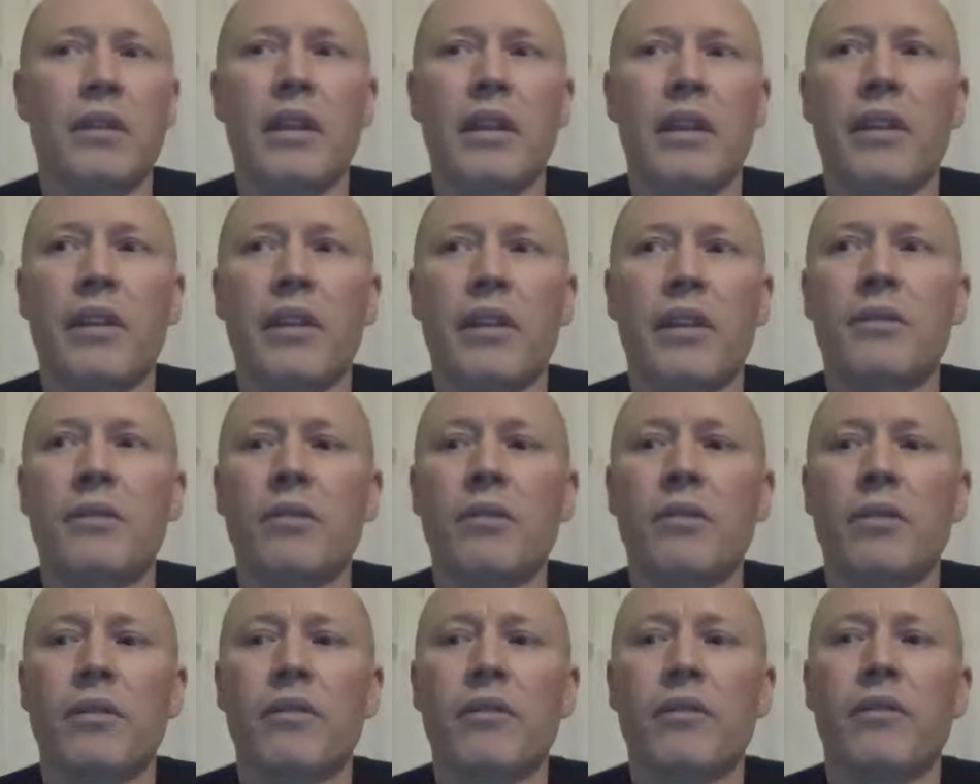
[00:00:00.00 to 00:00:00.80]
another
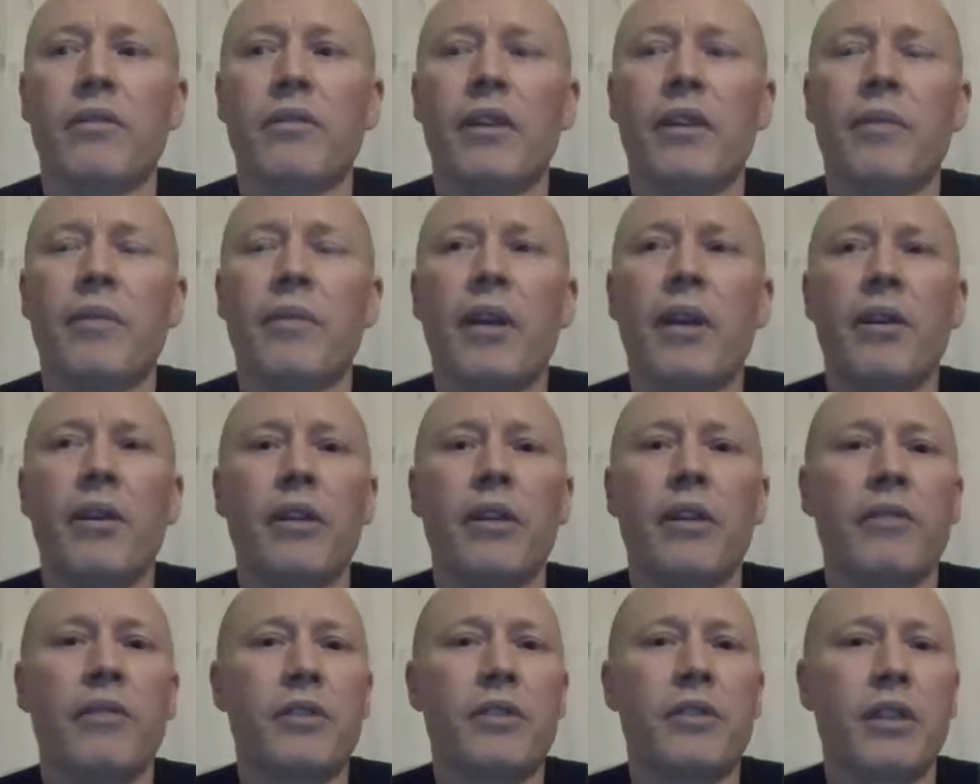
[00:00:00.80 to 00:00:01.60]
sort of uh,
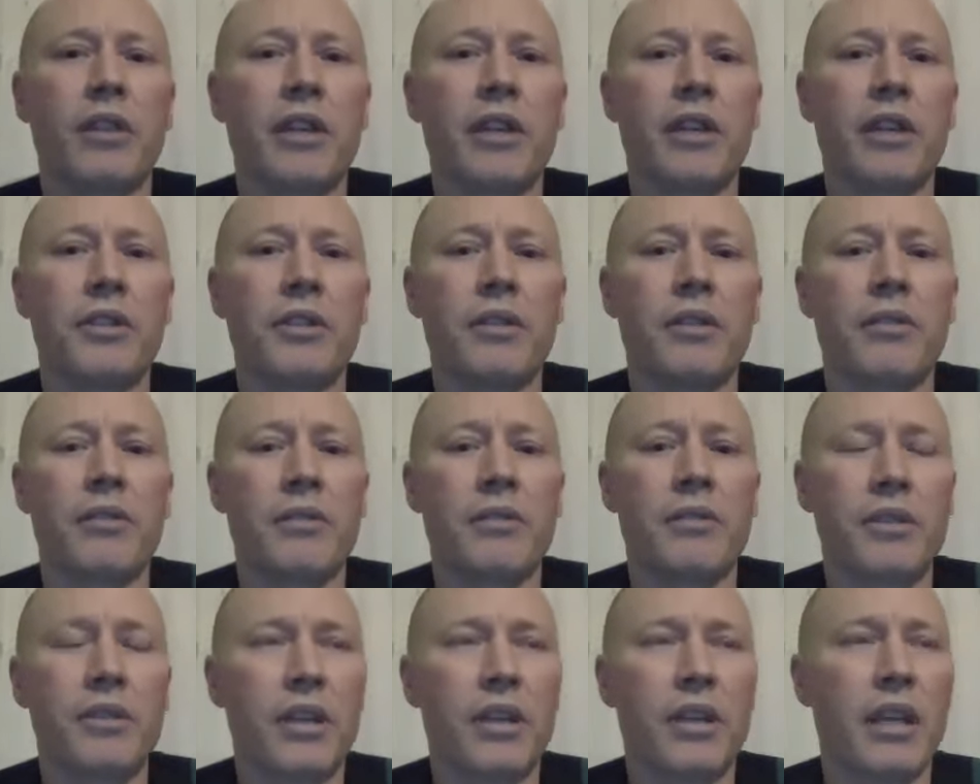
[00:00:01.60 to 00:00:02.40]
area of selection,
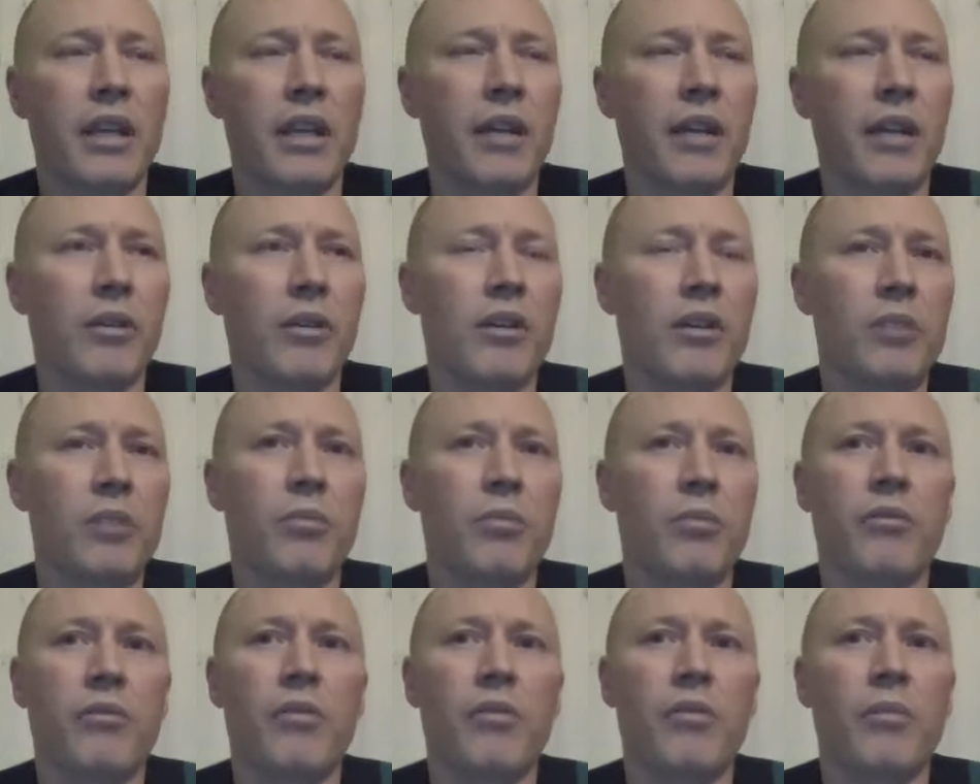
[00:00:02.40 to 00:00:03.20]
seeing how guys
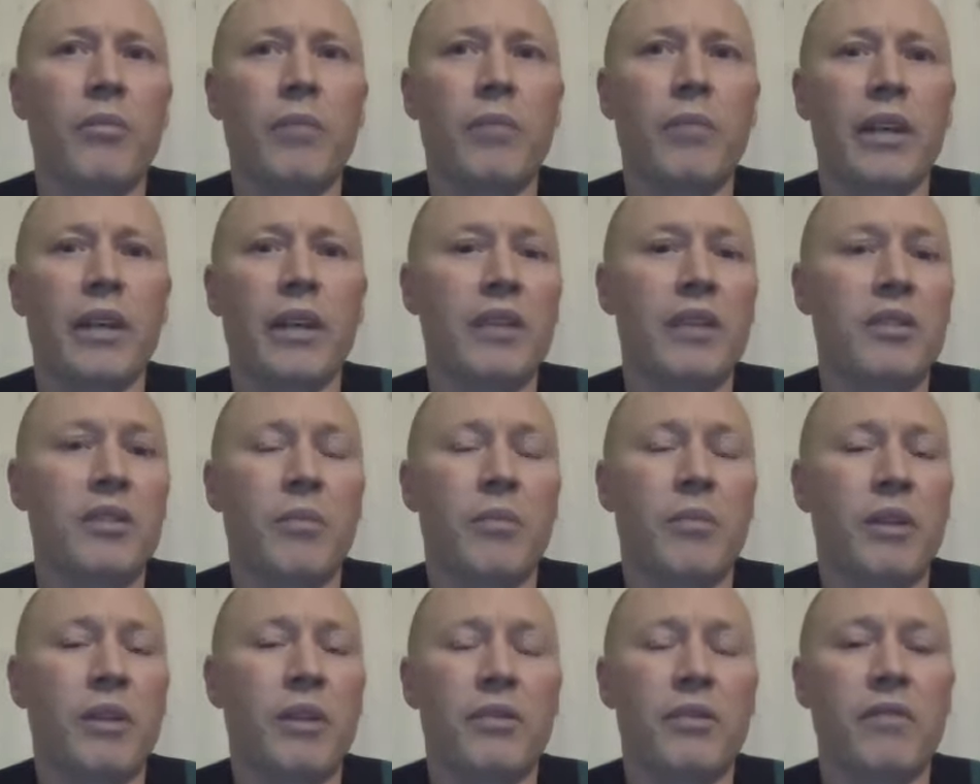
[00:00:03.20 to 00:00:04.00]
perform against
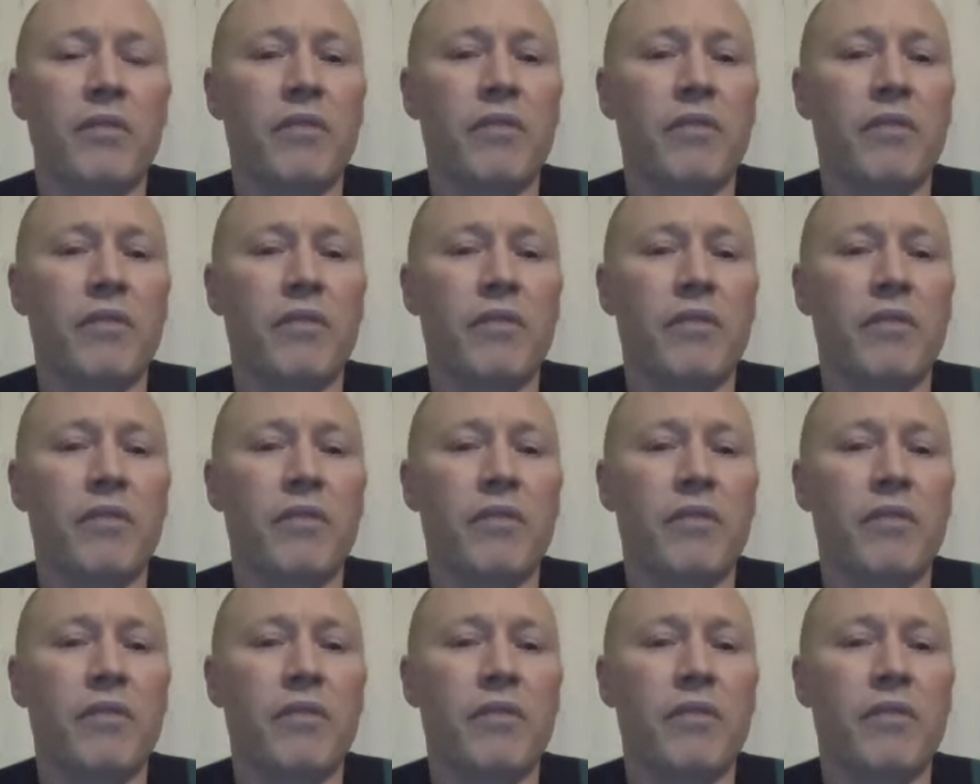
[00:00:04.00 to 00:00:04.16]
the best in